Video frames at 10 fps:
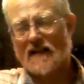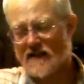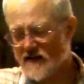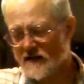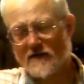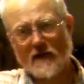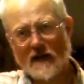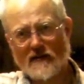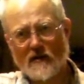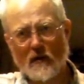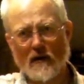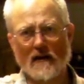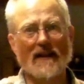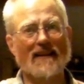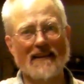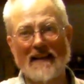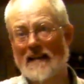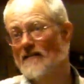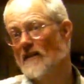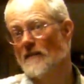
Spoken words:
is that flux core leaves